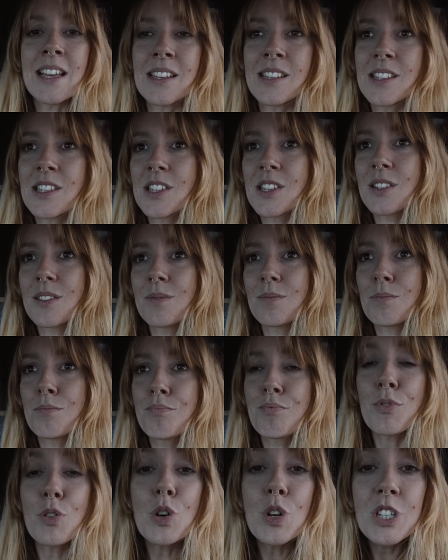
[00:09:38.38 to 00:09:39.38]
is
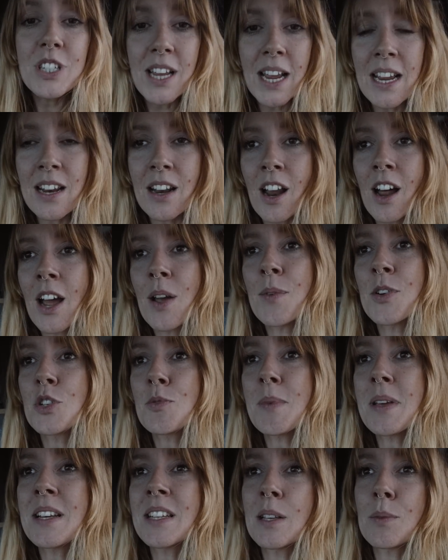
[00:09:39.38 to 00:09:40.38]
broad daylight, which
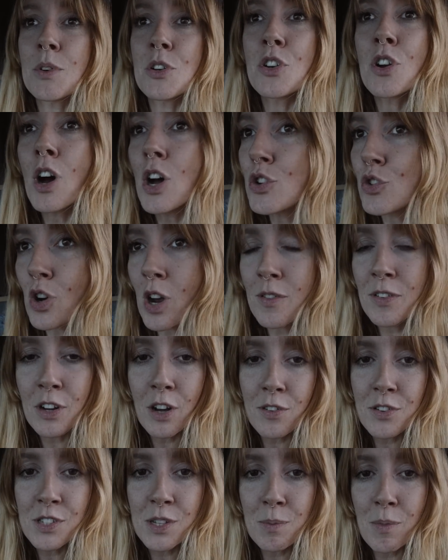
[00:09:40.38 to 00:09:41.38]
means that we're not driving
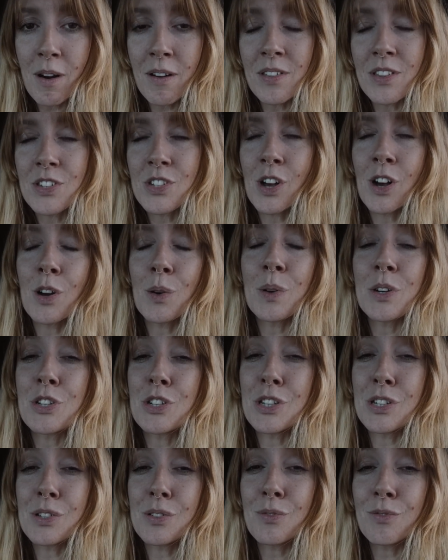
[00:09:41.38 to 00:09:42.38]
off somewhere in the dark,
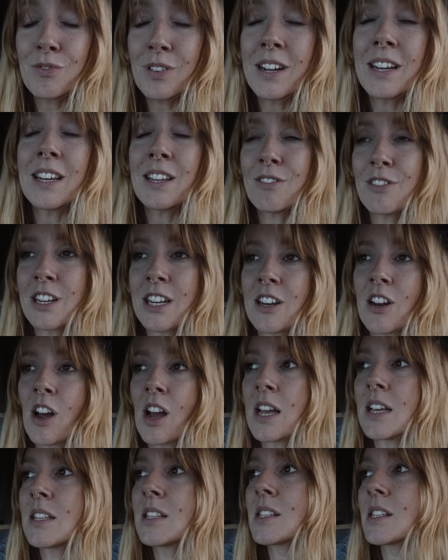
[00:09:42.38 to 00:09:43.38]
which is really, really
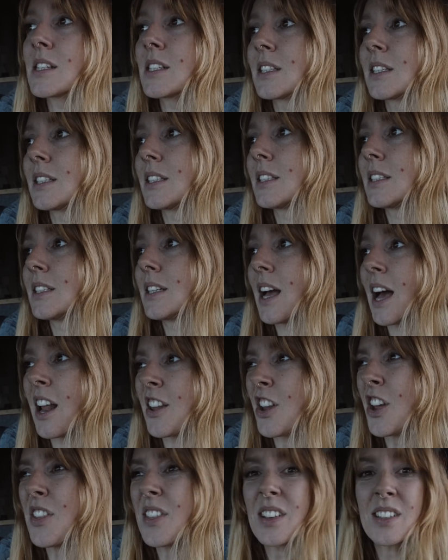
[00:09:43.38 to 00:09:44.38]
nice. I
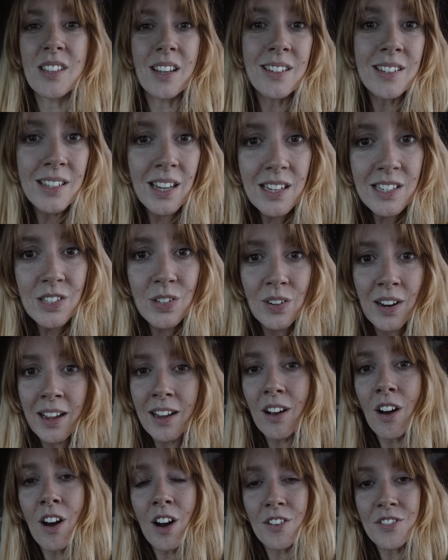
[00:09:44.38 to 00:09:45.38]
don't think sunset's till
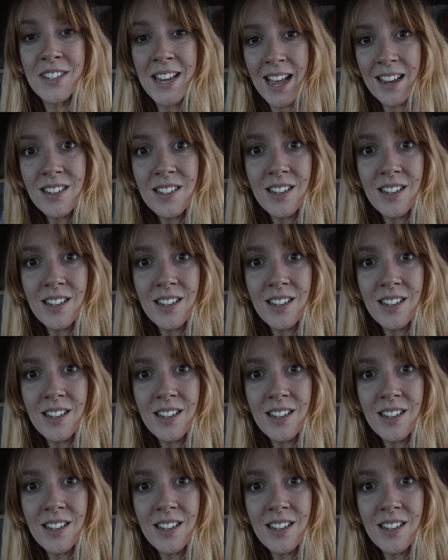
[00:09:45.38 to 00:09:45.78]
like 10:30